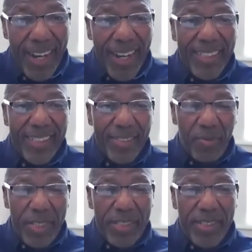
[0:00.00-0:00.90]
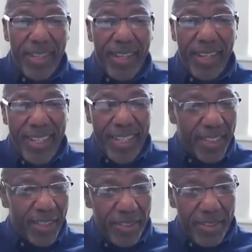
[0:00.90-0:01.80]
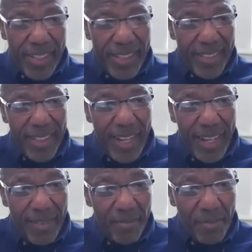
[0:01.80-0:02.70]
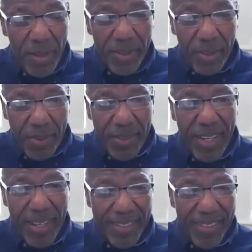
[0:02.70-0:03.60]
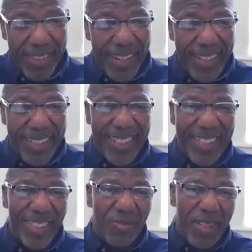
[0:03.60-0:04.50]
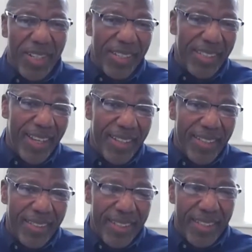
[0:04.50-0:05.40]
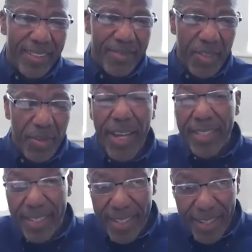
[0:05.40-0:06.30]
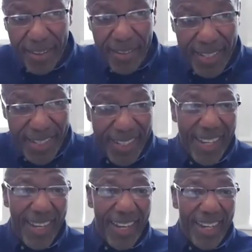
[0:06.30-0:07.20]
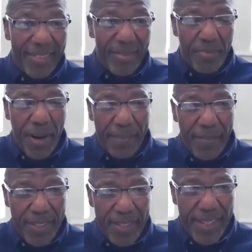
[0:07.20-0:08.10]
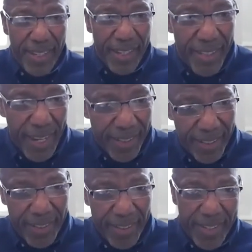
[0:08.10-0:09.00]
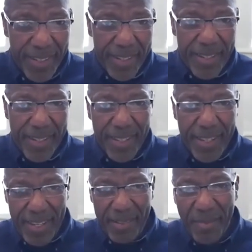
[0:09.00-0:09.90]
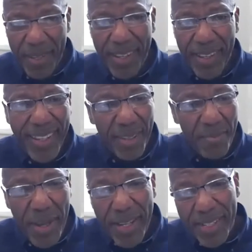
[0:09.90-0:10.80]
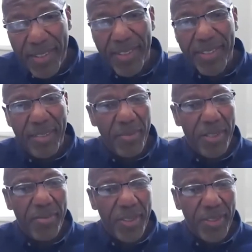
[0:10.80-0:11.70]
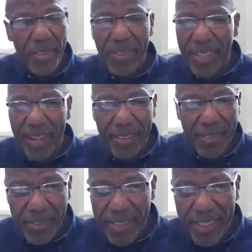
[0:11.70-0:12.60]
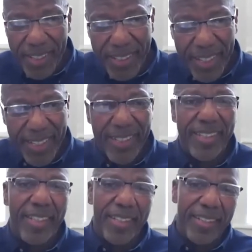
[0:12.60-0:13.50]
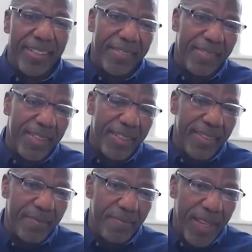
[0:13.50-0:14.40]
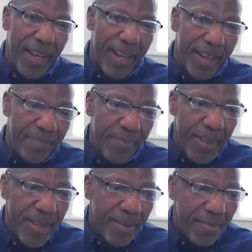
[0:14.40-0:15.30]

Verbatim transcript: uh, which uh, included uh, multiple consultations with uh, the US DOE Privacy and Technical Assistance Team to make sure that we were doing our due diligence to, to um,